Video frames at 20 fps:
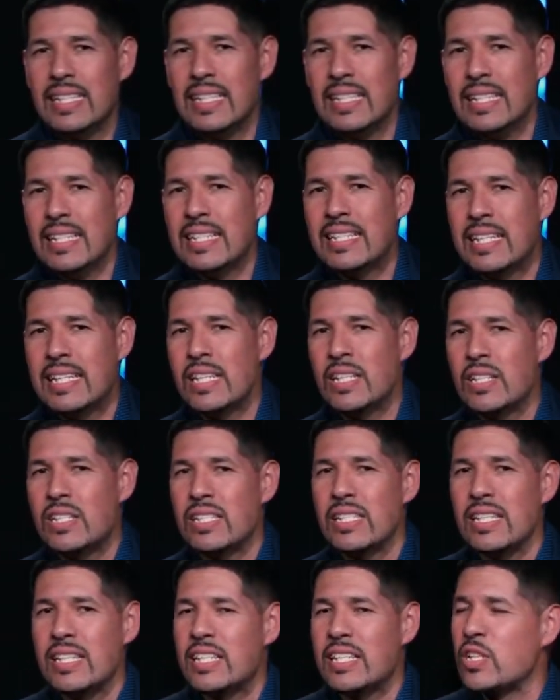This
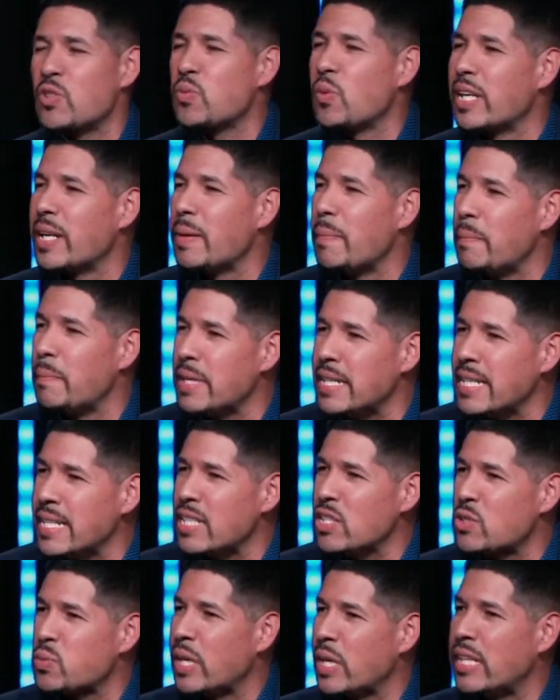is, this is what it
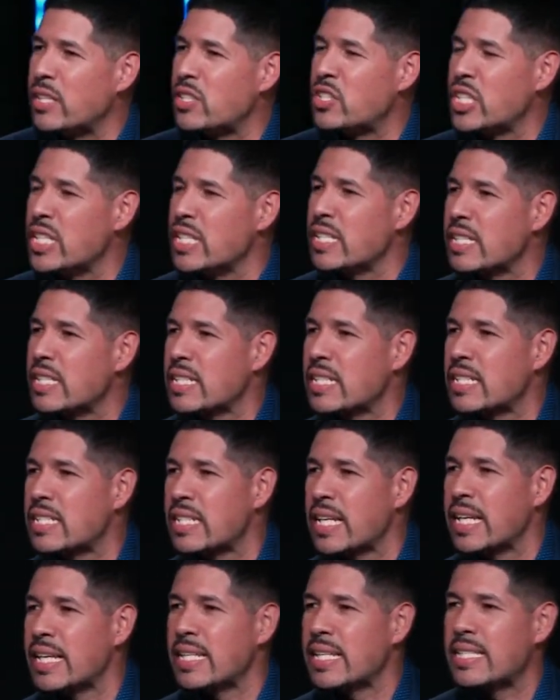means when Jesus
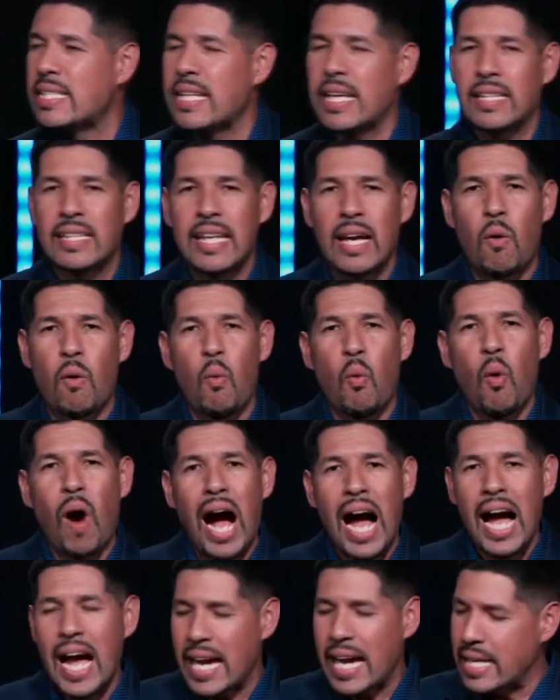says that, that
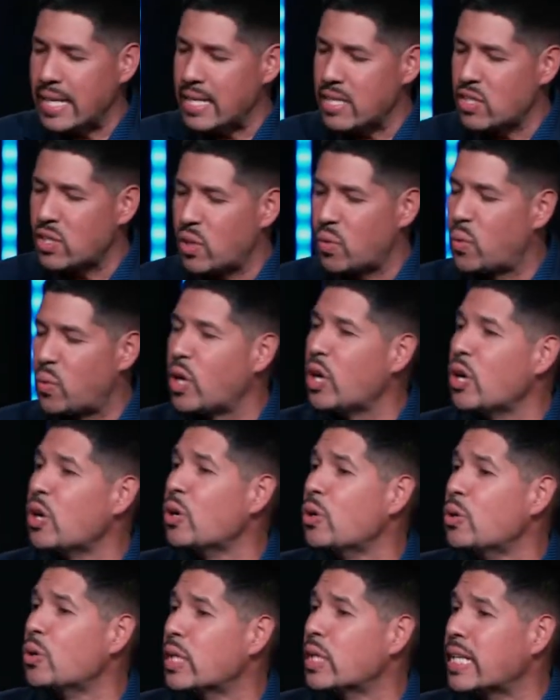wide is the
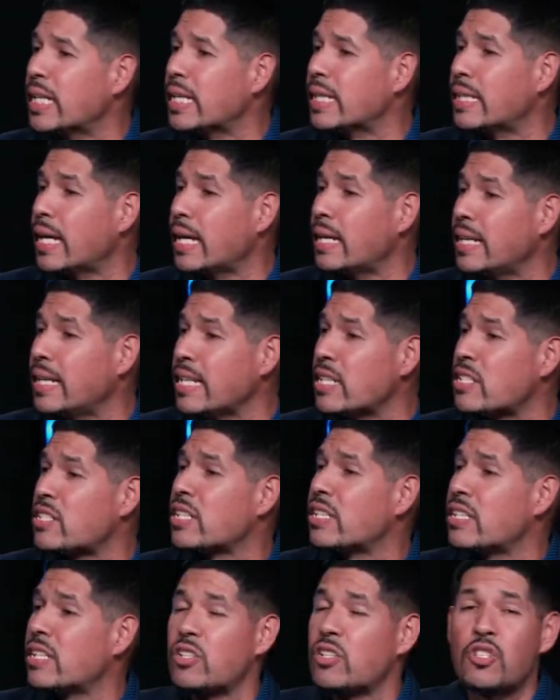road that leads
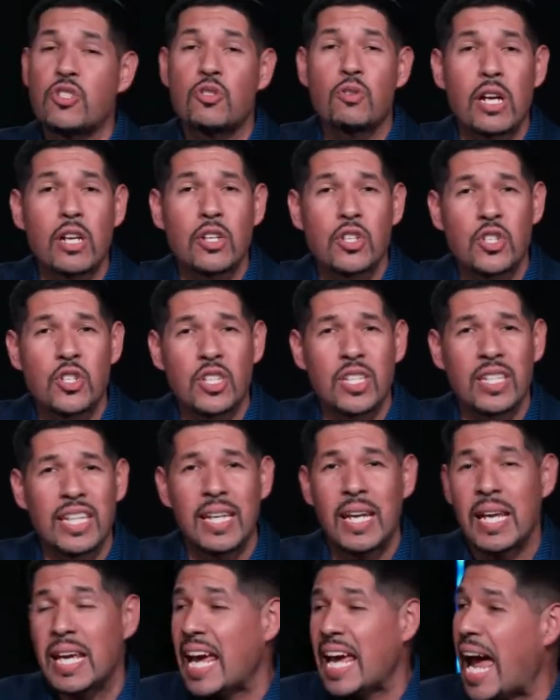to destruction
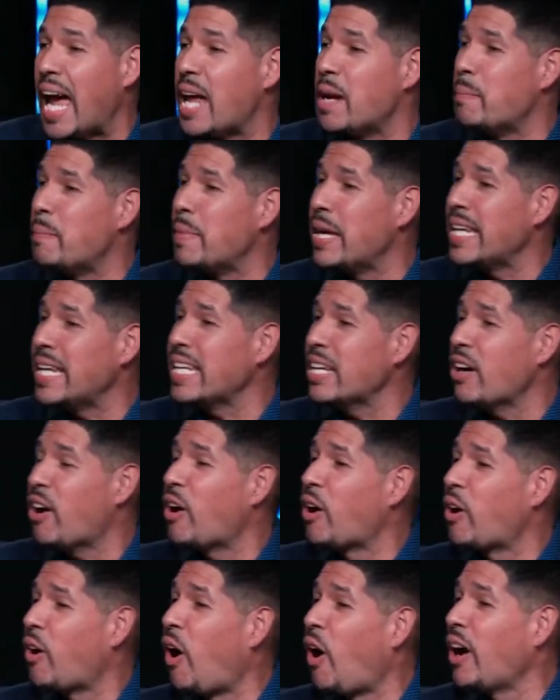and, and many
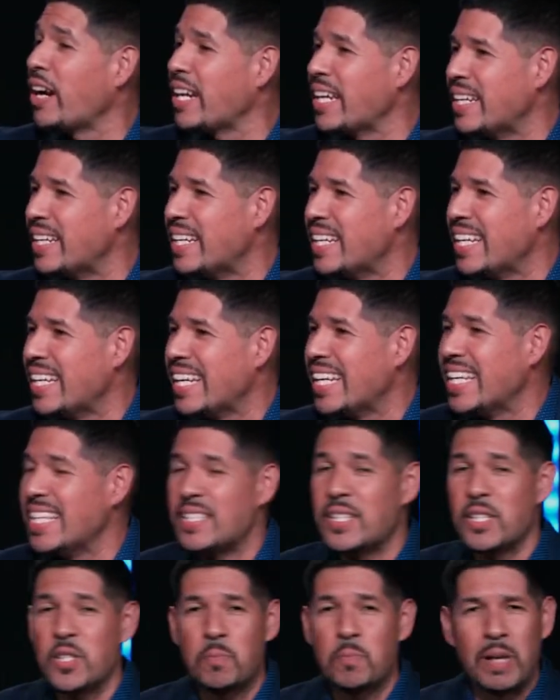are on it. He
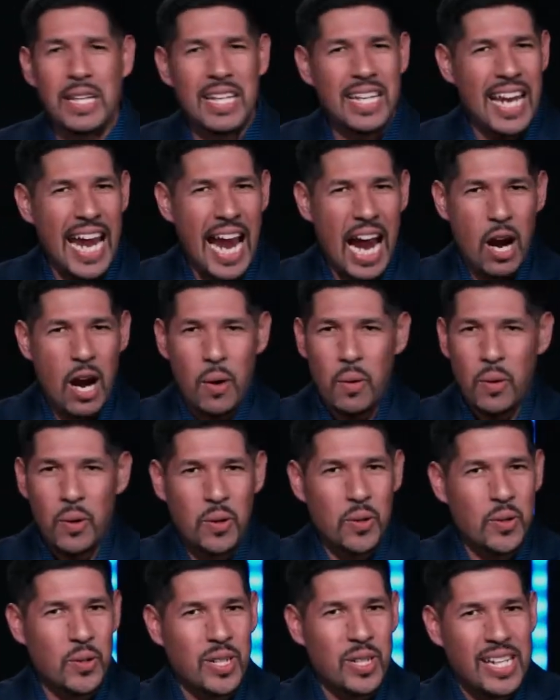says, but
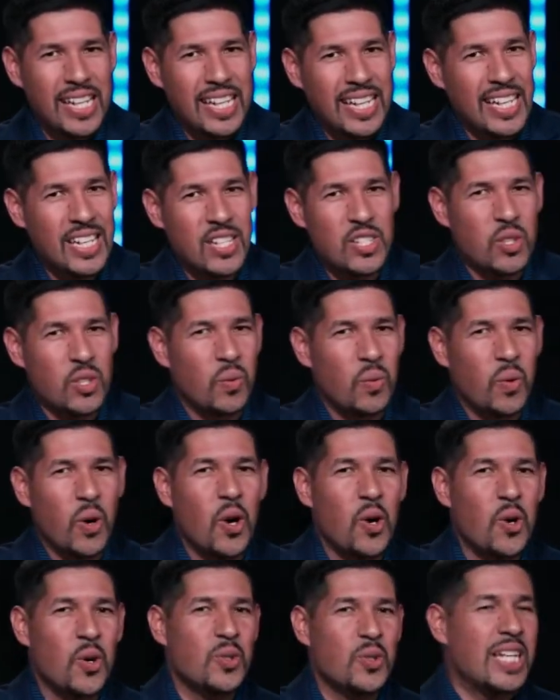narrow is the
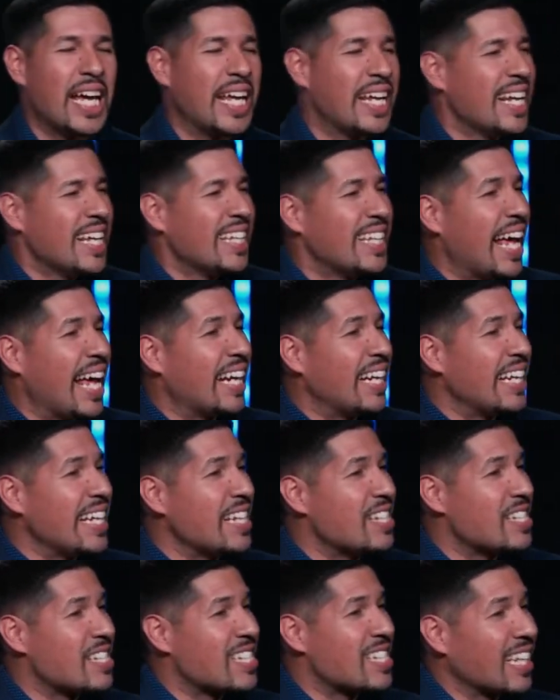road that, that
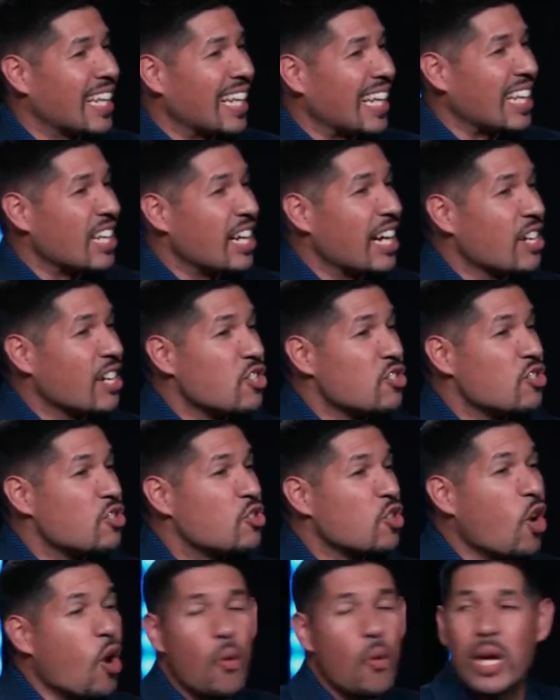leads to a
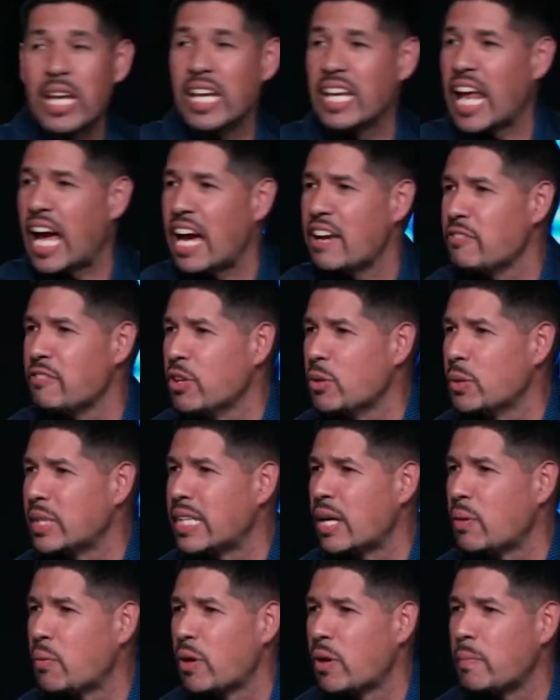Zoe life. You know what
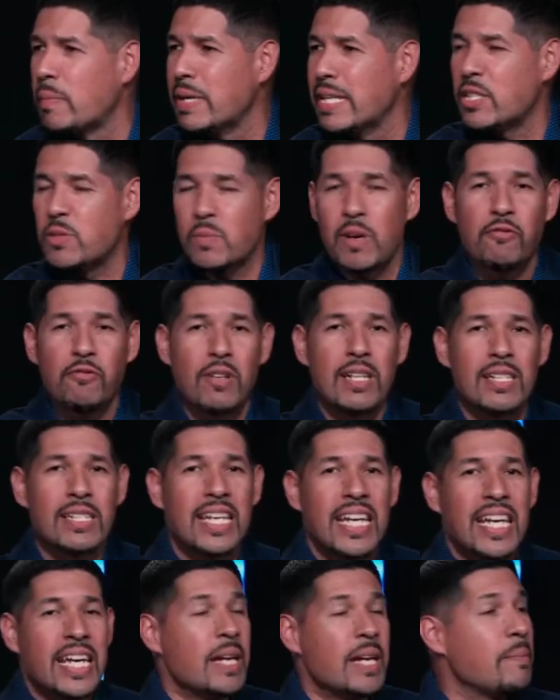that word means, my friends?
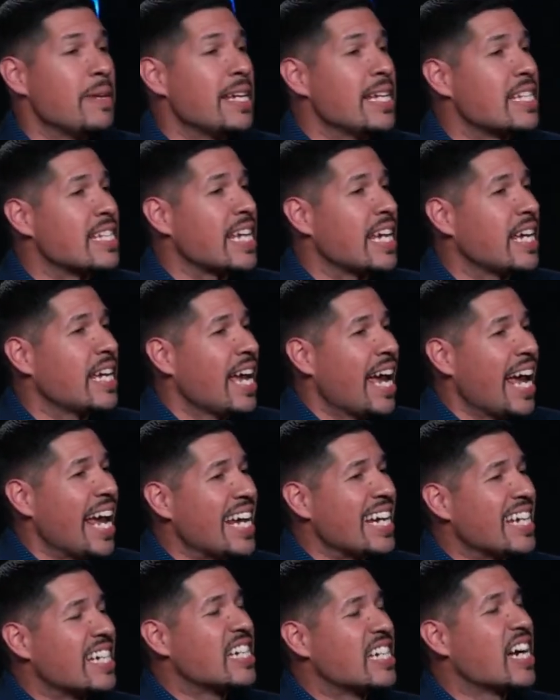It means a,
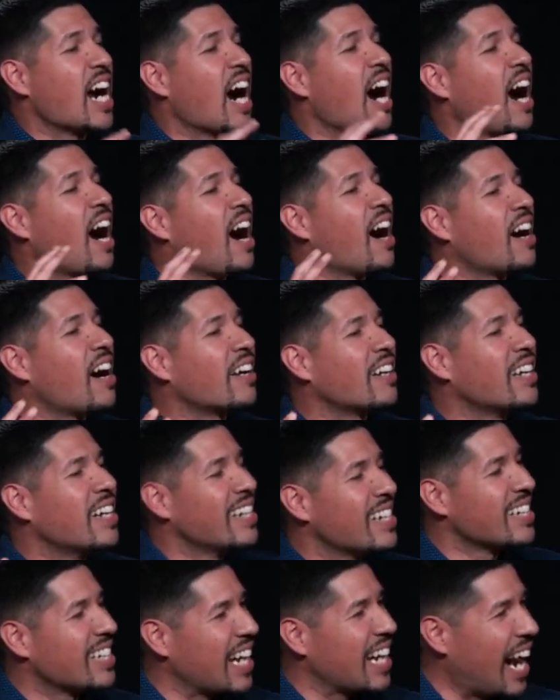a God
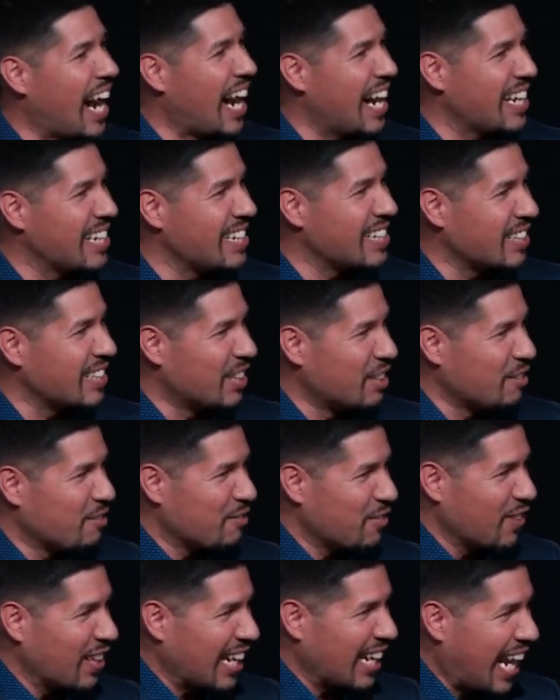kind
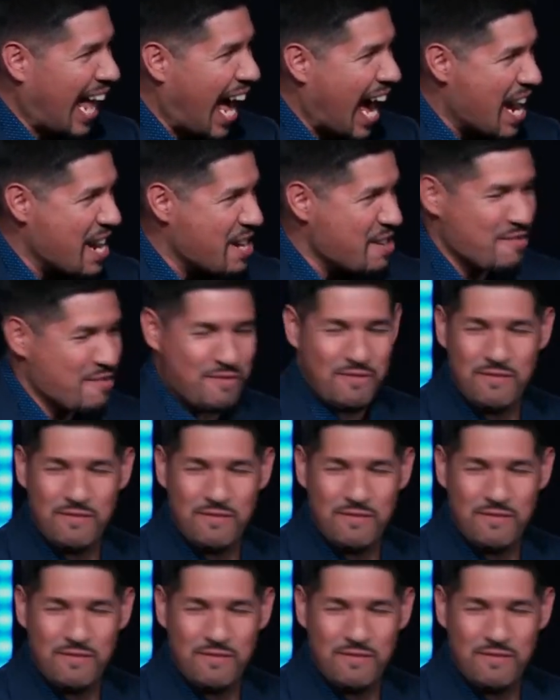of life.